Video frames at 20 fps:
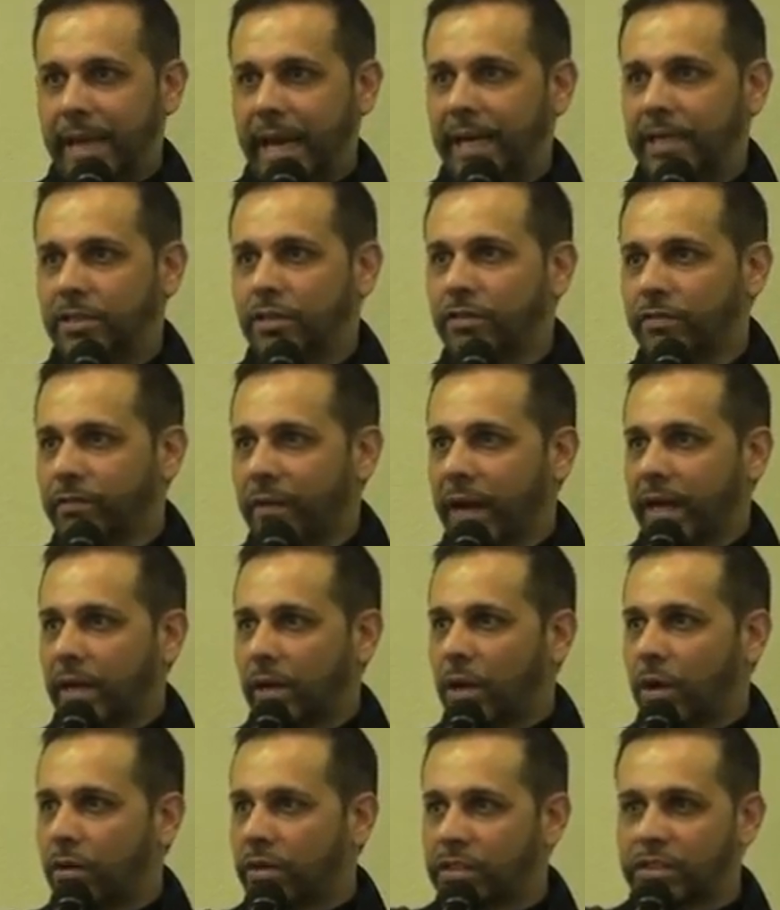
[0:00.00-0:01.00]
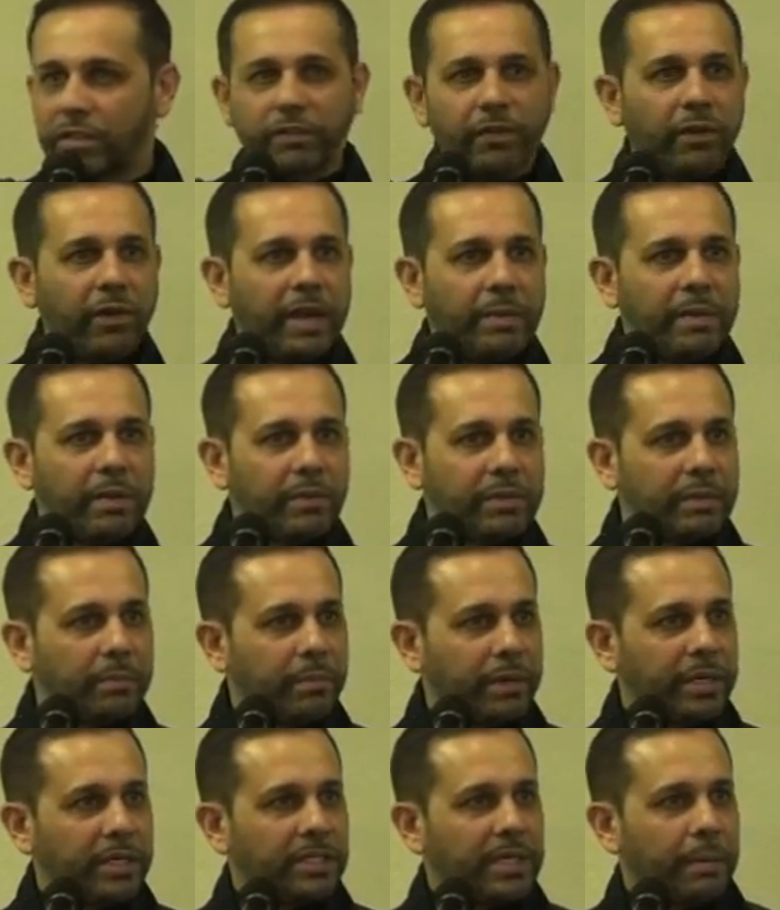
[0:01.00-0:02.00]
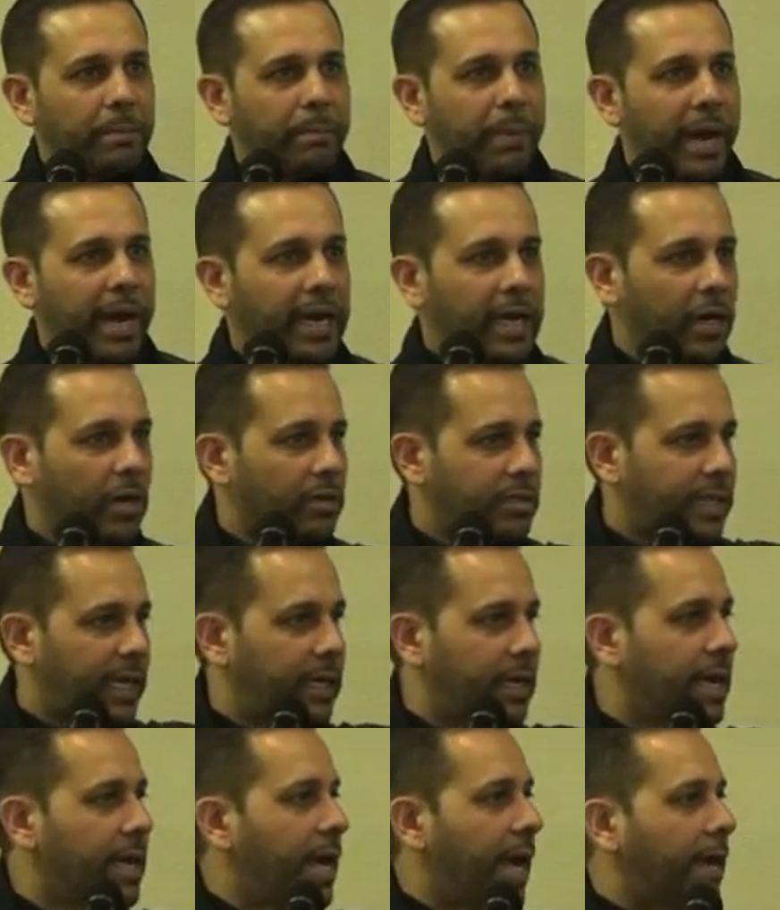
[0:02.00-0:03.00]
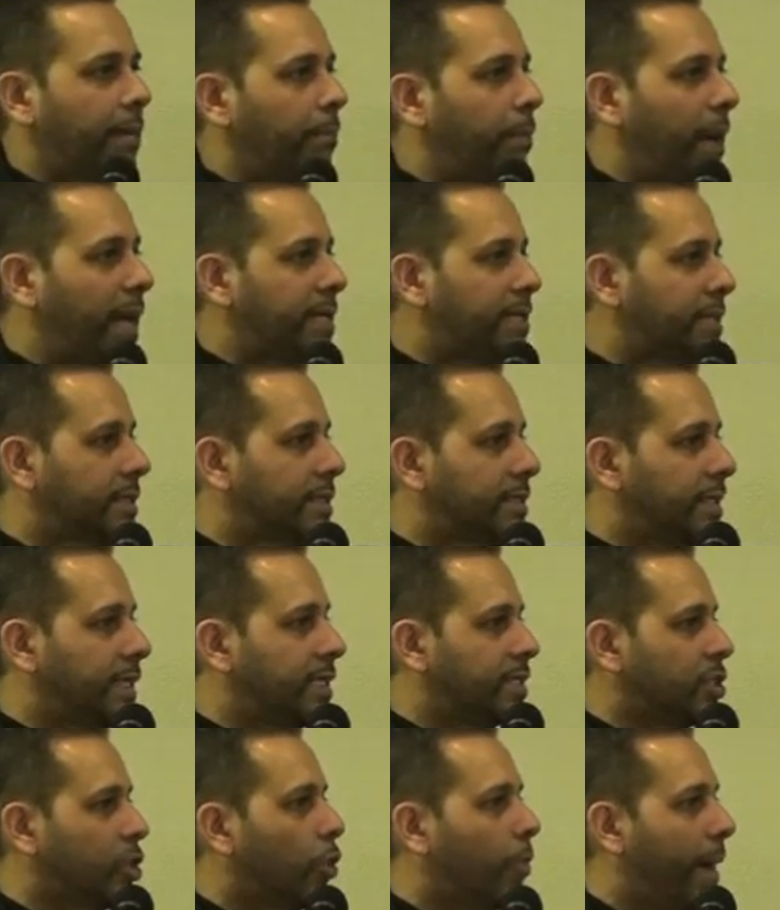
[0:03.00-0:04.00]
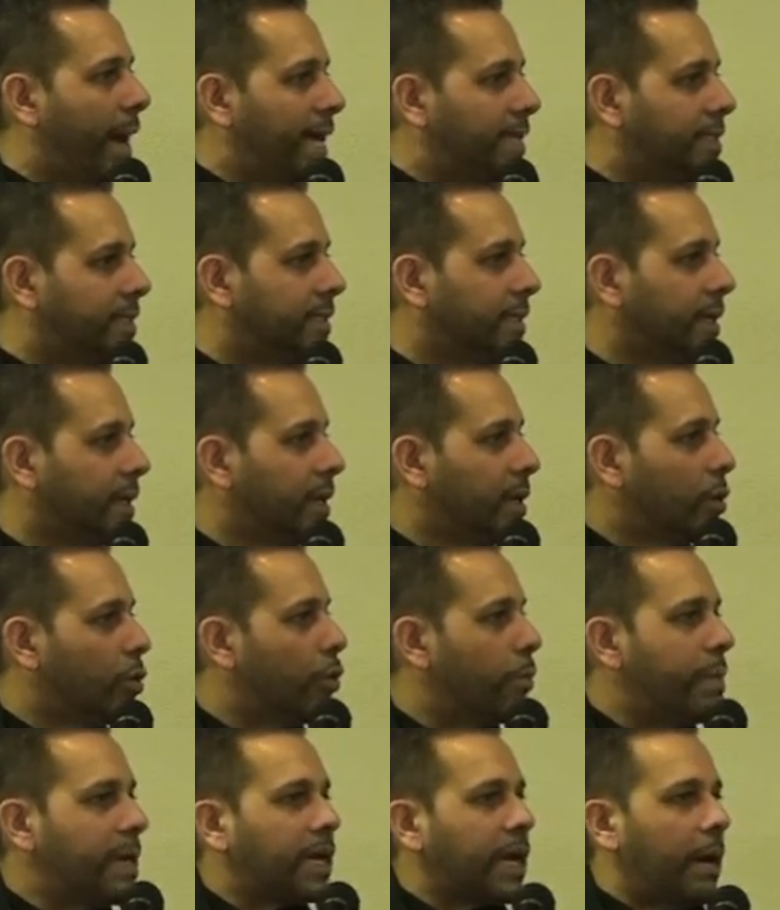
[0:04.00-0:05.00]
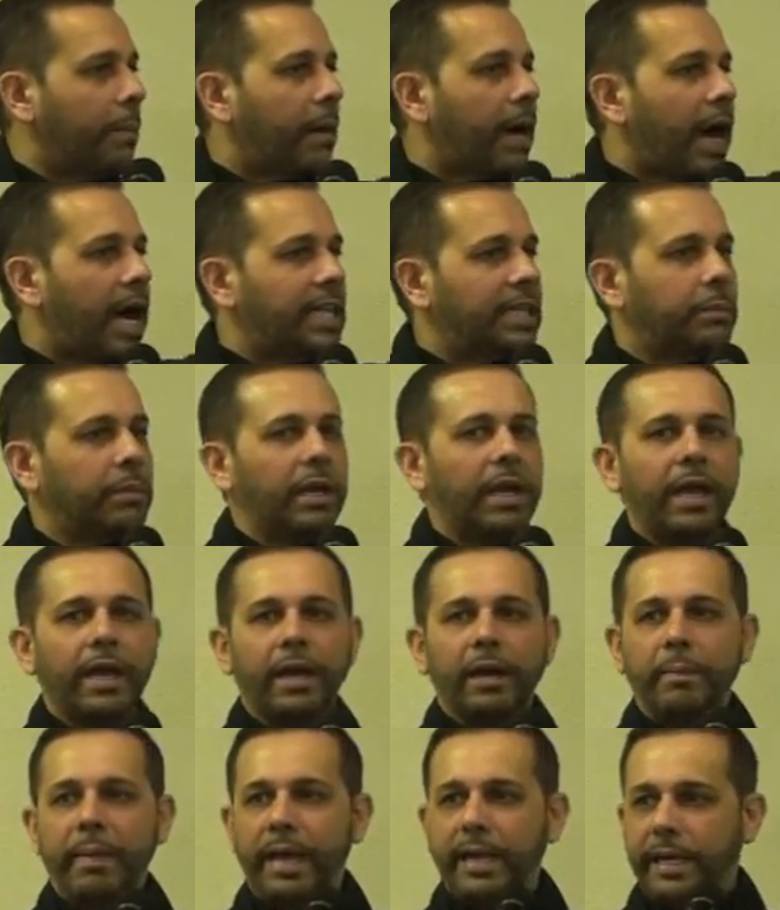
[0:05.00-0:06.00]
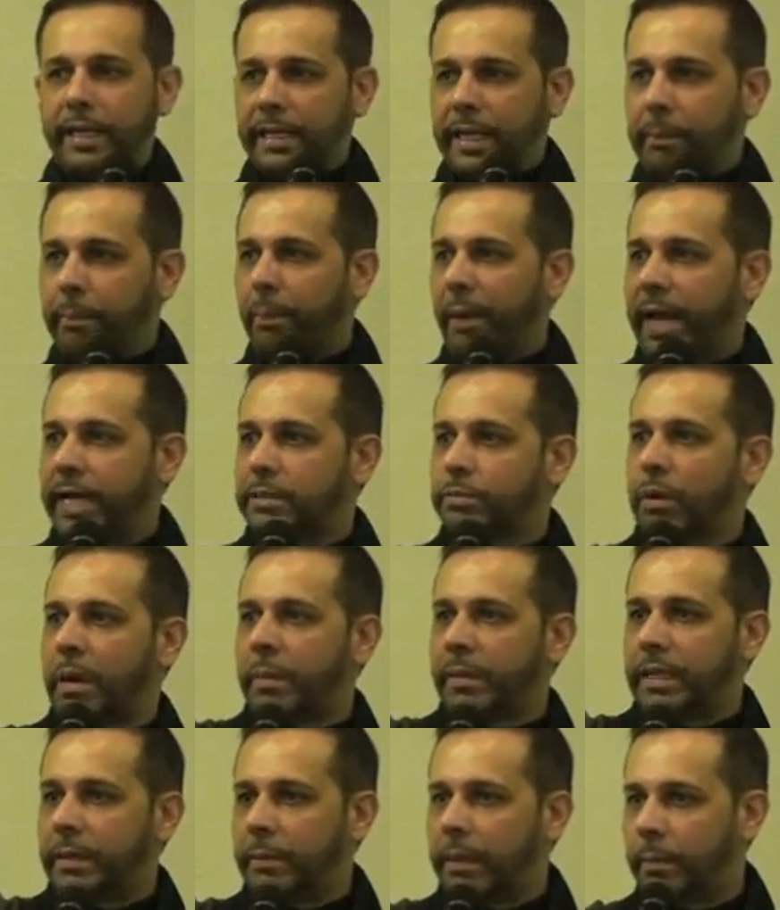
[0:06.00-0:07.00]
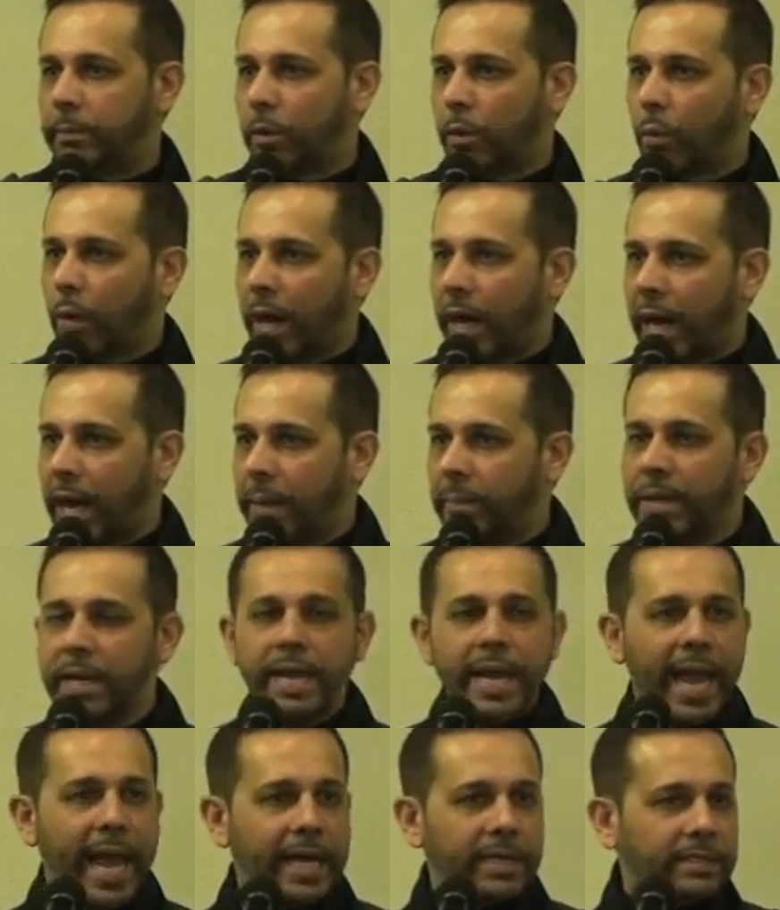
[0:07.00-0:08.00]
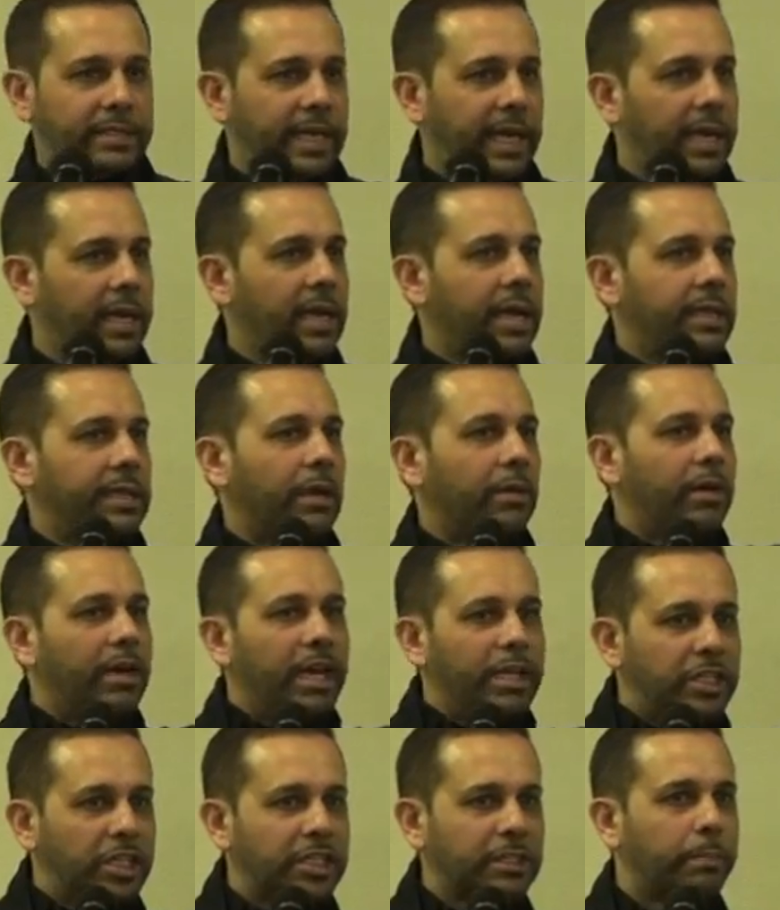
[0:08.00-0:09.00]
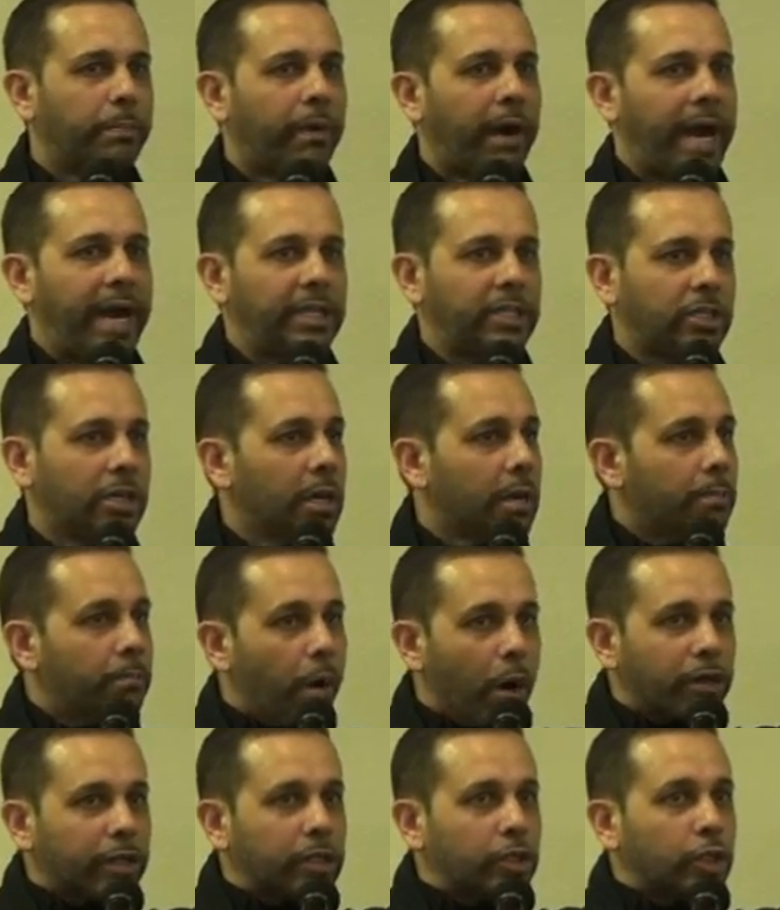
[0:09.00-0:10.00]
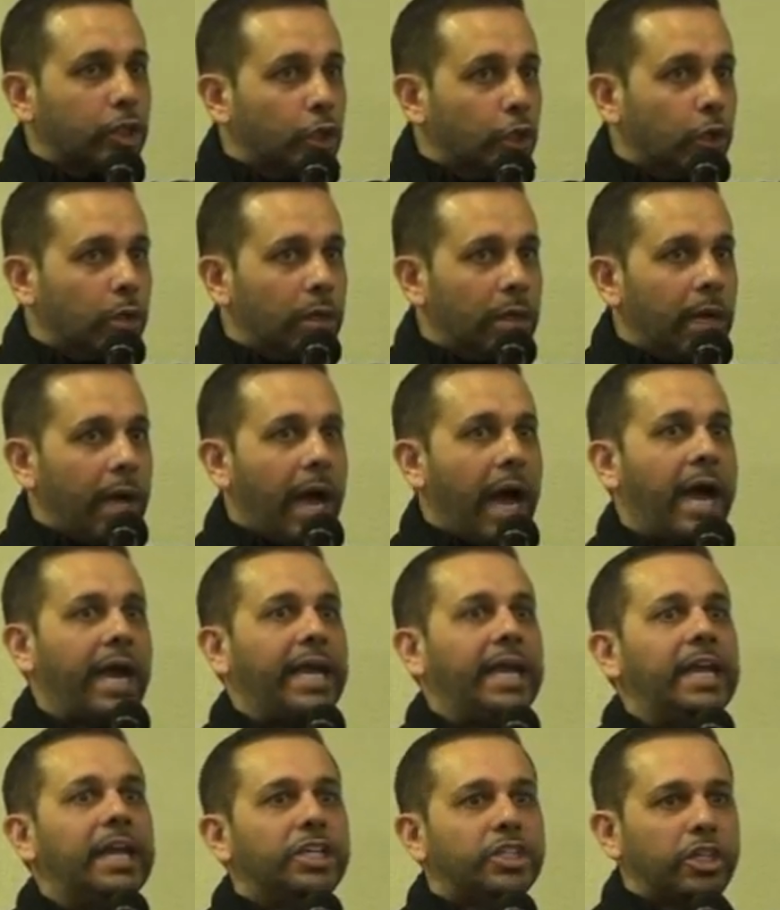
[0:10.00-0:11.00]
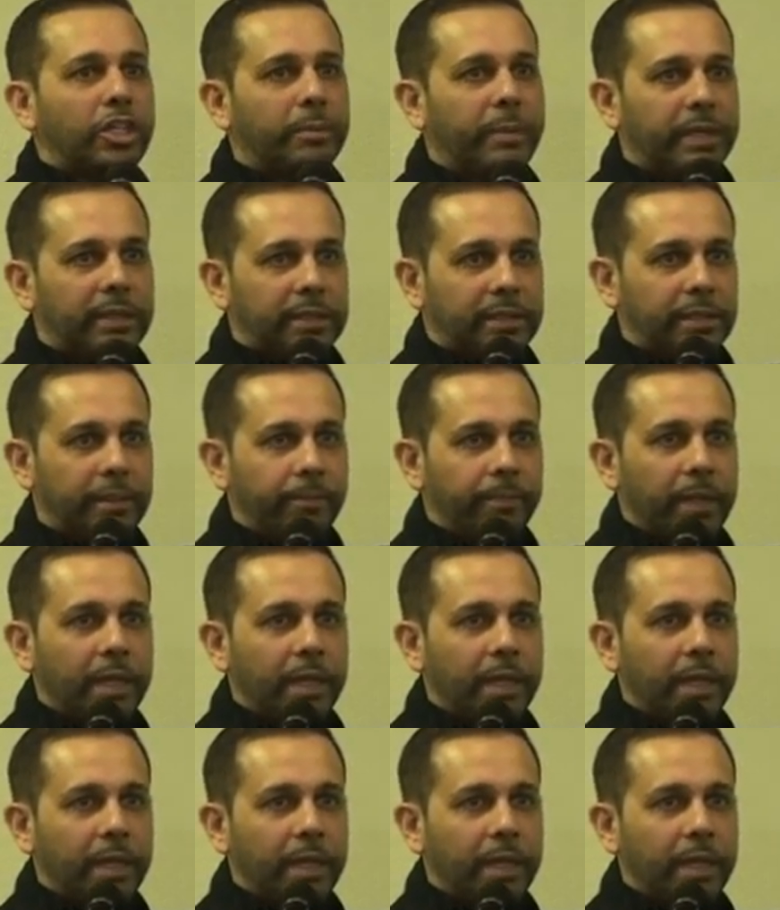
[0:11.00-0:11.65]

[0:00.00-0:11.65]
That you find Lawrence of Arabia with the British Empire goes in and places these nomads who become Khadim al-Haramain, and they place Muhammad ibn Abdul Wahhab as the, the religious branch. Both two are illegitimate.